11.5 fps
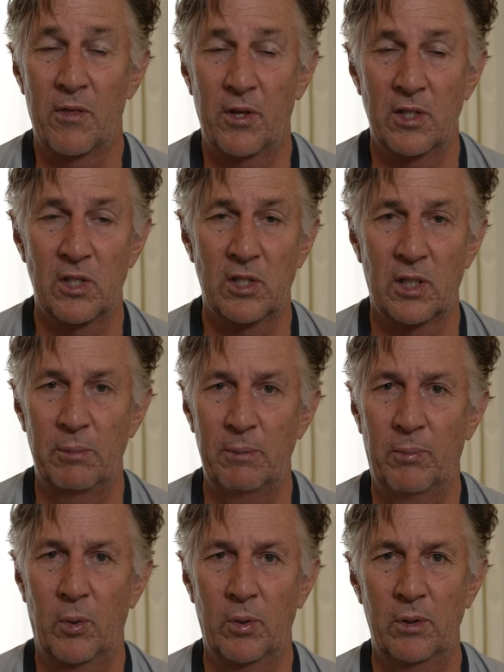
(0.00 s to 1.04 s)
the things that's going to be
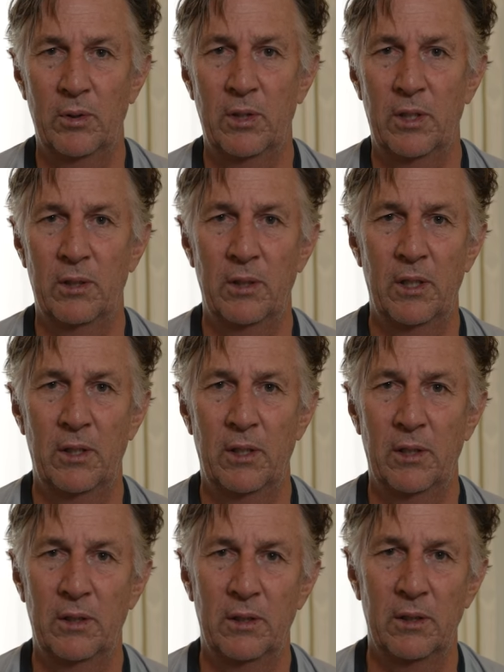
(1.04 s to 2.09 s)
important in
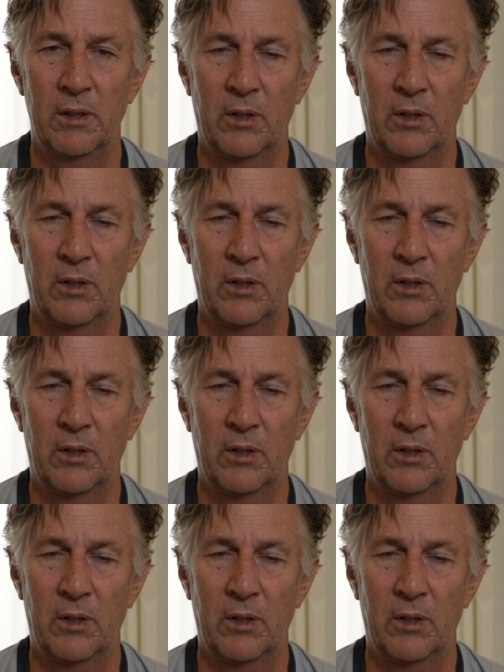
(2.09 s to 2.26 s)
Indian